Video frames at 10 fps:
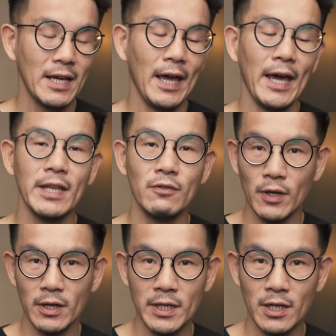And if
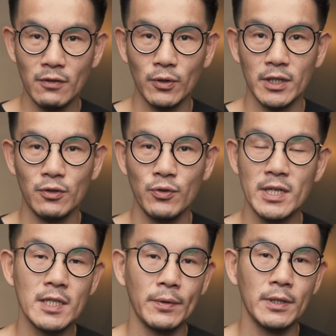you are here for the
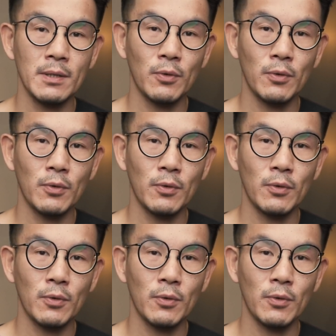370